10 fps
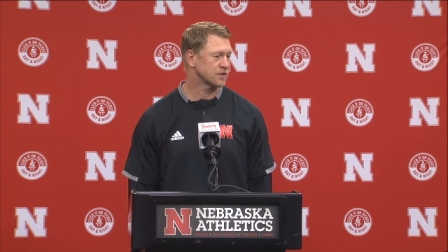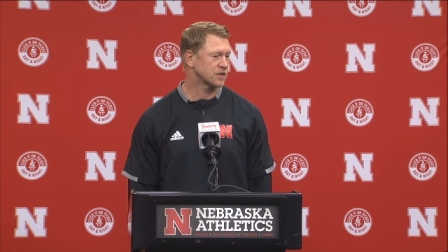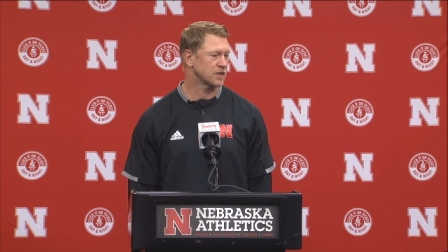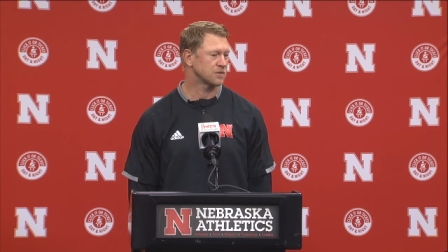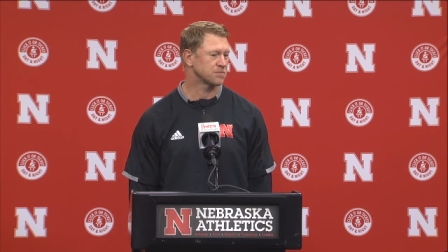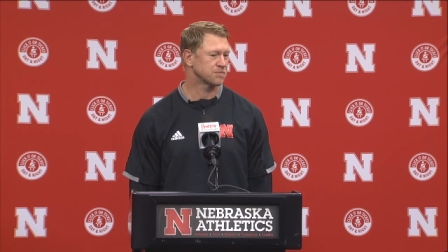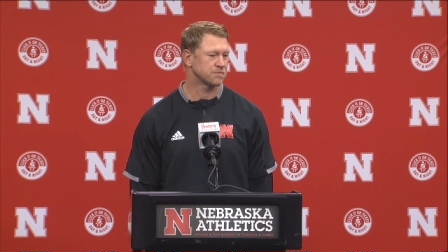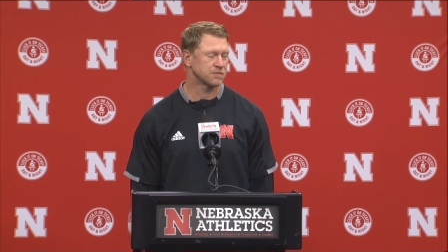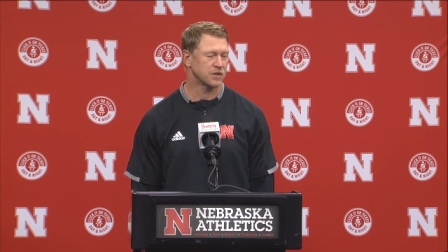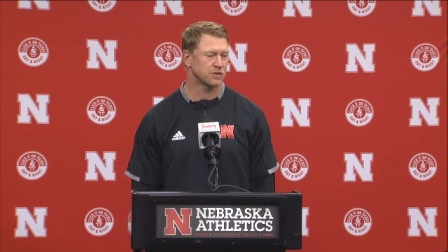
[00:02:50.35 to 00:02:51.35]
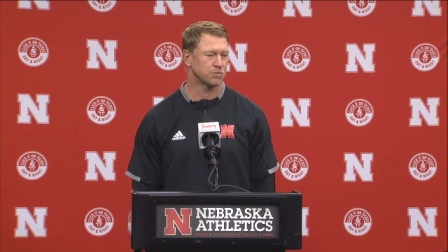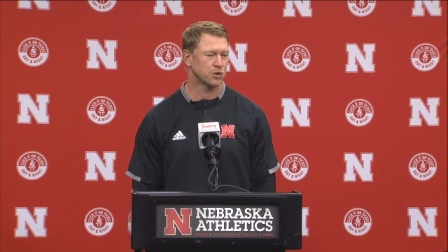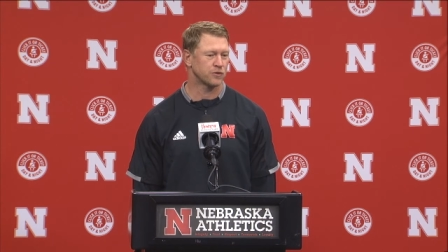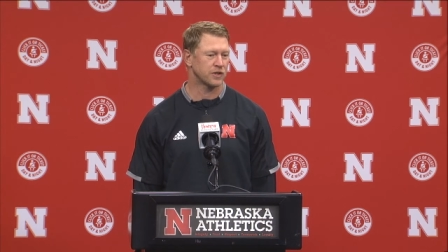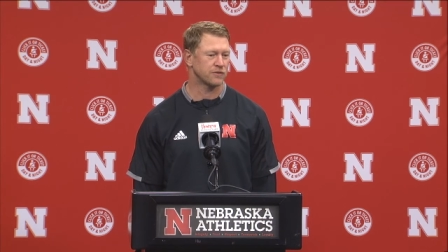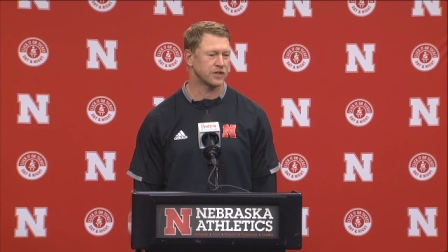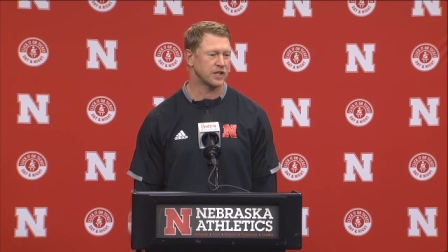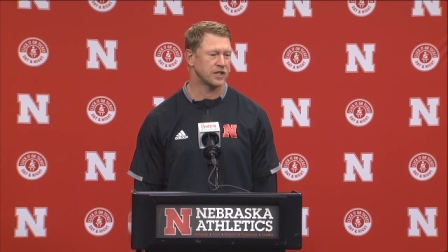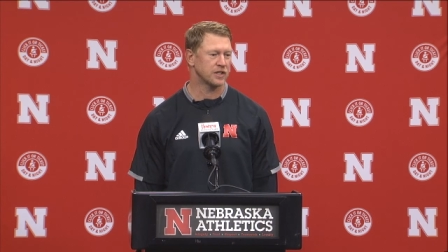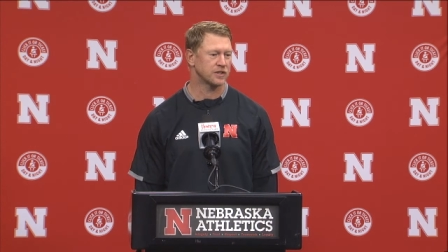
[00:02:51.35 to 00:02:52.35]
Um, he's improving every
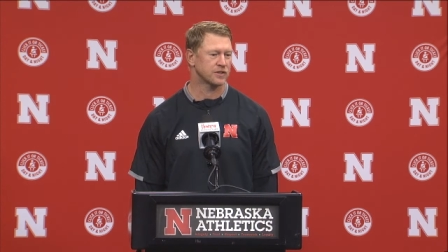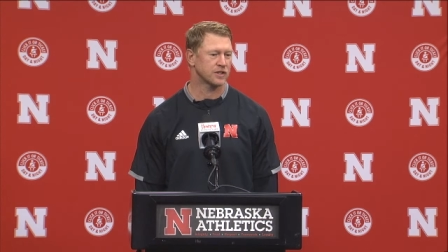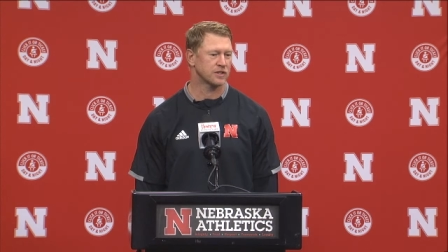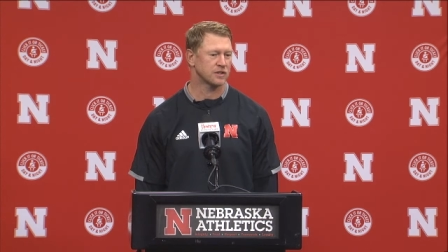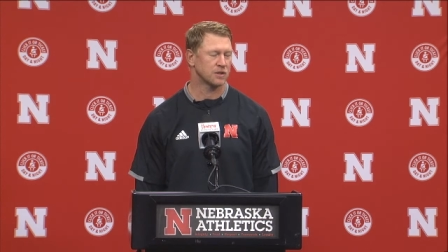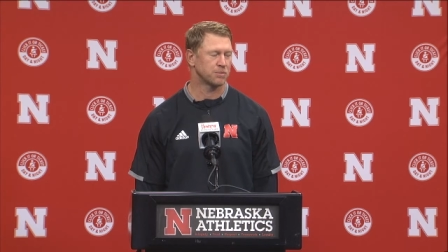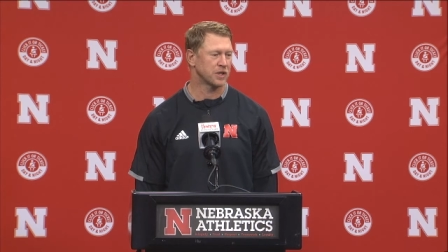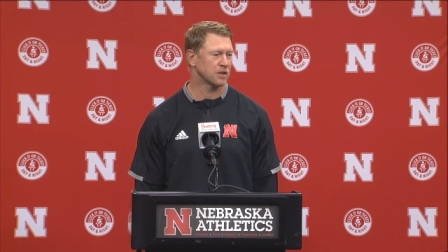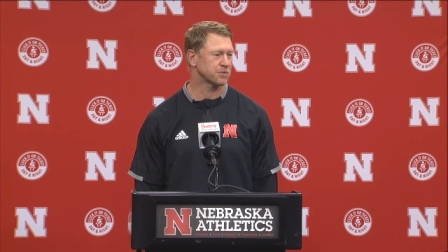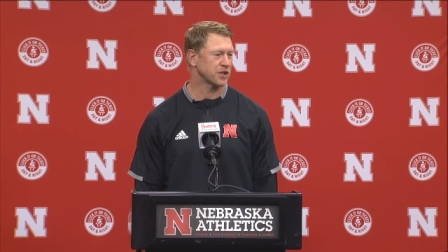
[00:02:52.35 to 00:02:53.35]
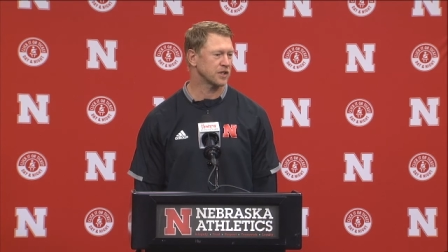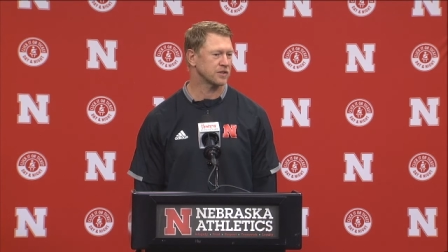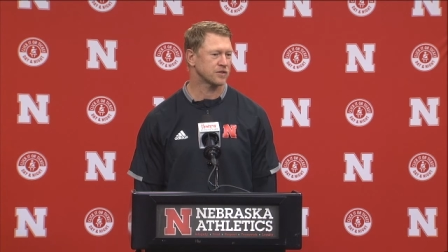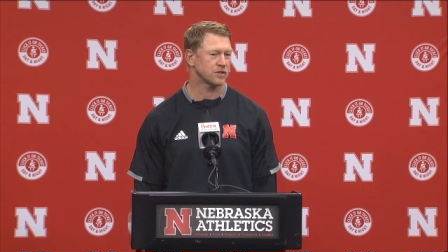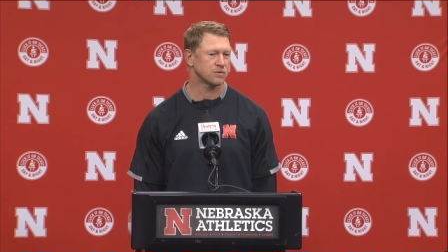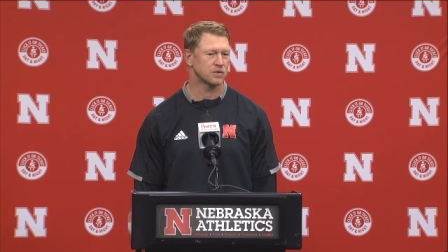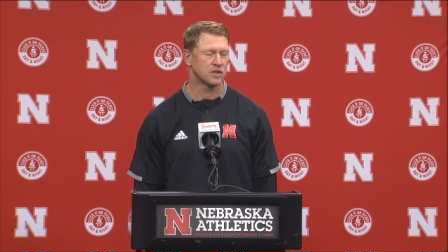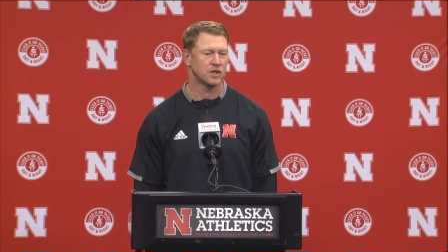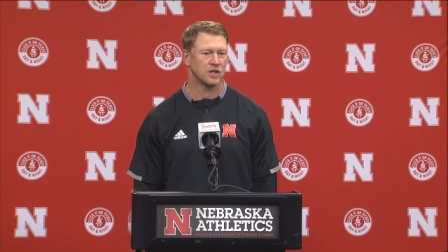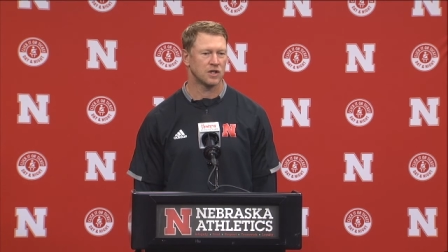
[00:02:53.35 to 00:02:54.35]
day, and he's got a, a big upside. So
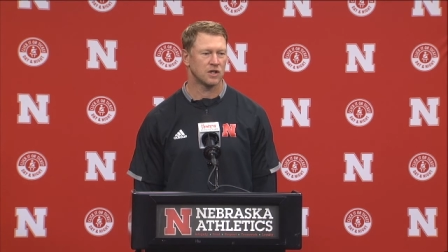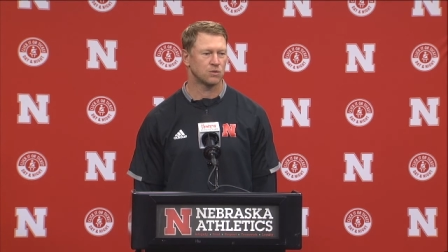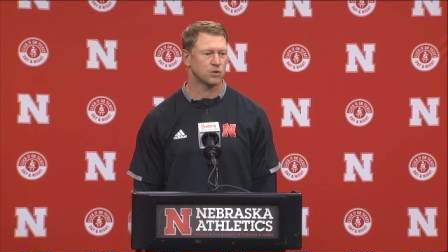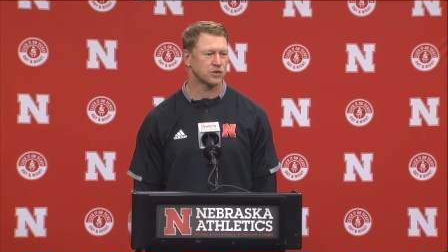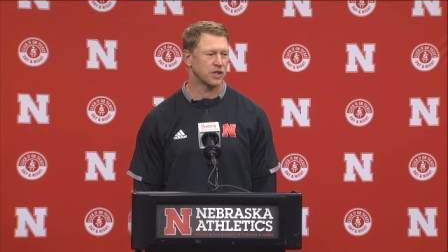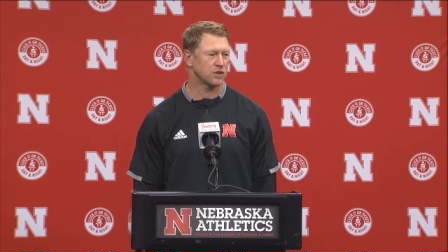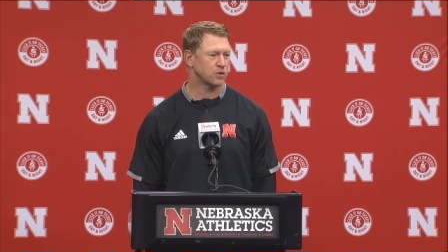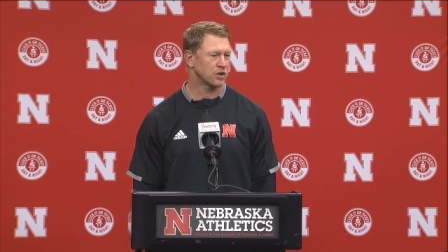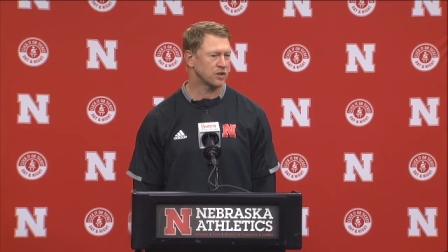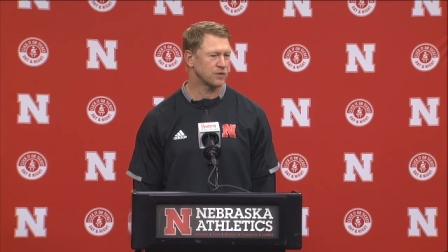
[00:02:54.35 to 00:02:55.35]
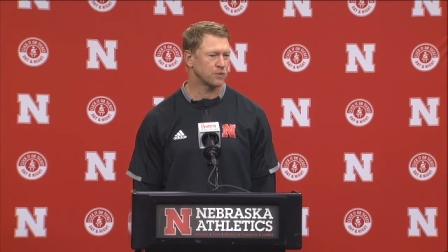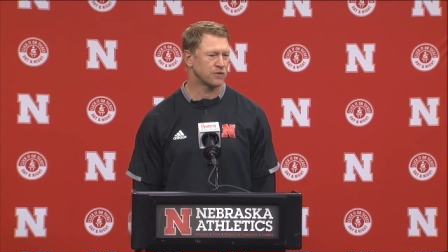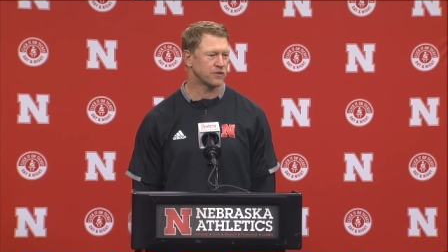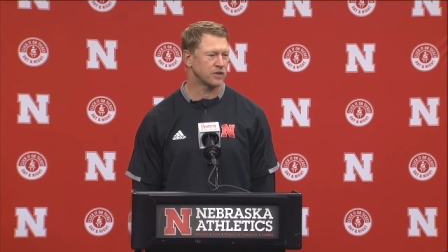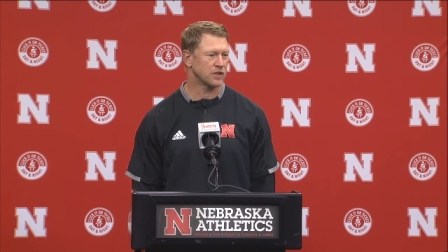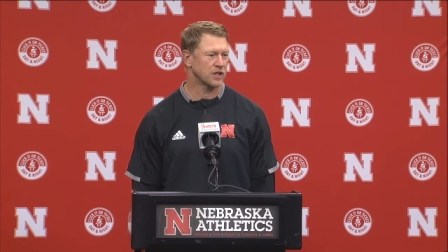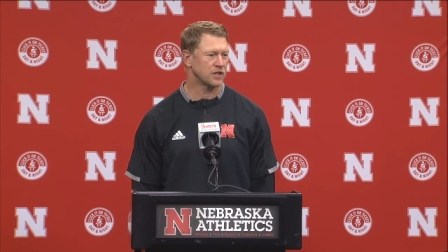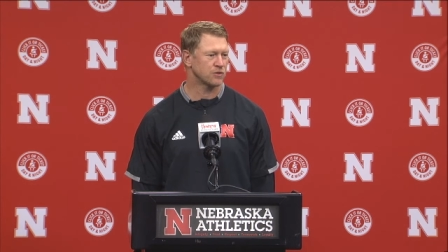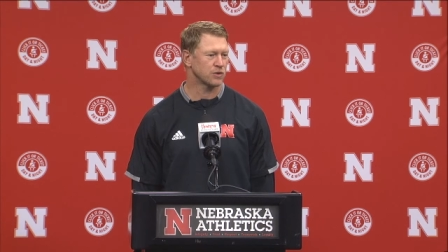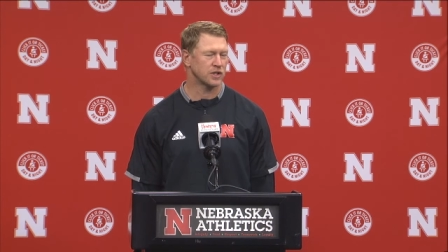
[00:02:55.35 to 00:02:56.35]
uh, we'll see how quickly we feel like
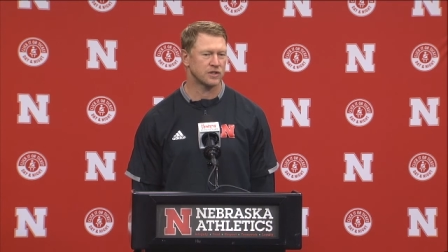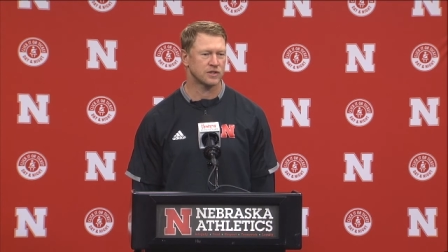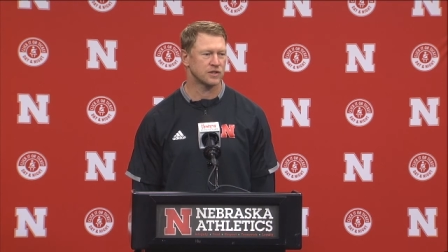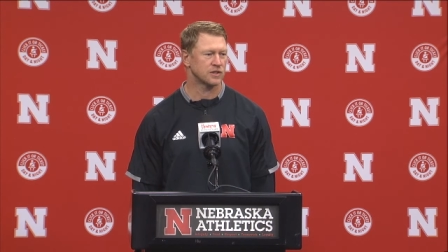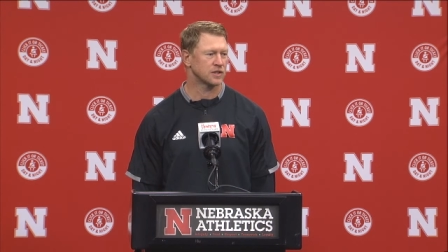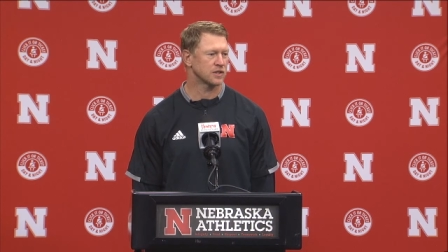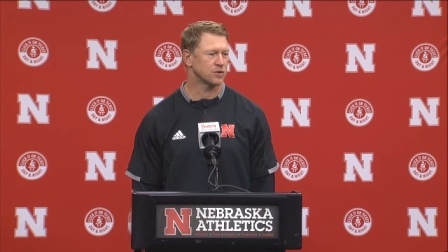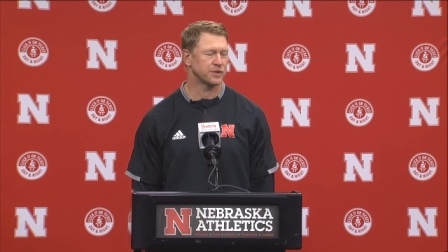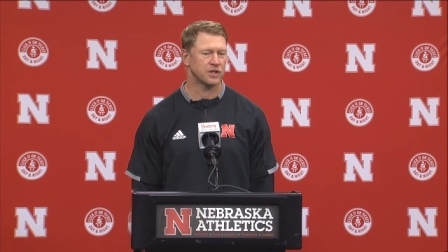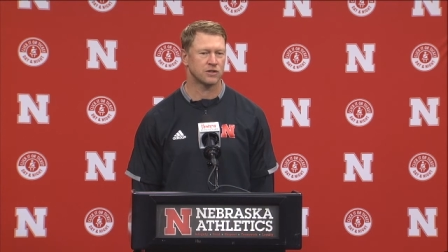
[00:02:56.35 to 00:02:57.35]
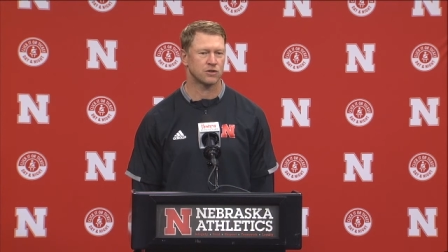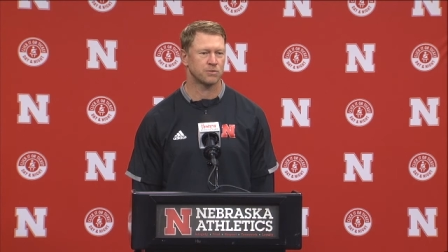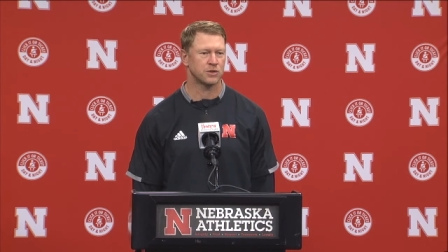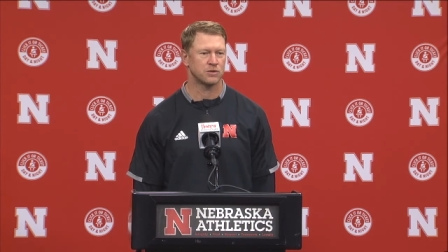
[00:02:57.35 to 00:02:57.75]
he's ready to uh, go in and contribute.